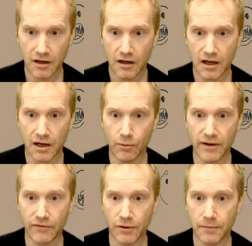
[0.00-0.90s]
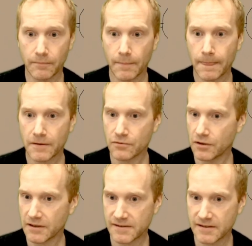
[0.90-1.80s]
However, you're
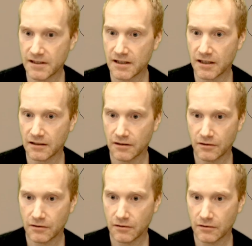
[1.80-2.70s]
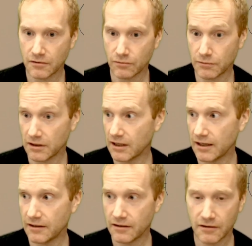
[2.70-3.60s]
not seeing your real
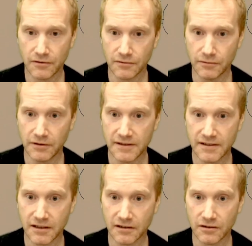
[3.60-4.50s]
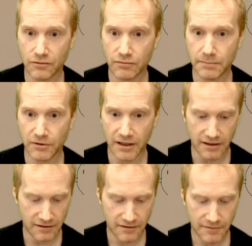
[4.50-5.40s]
hand. You're only seeing the rubber hand.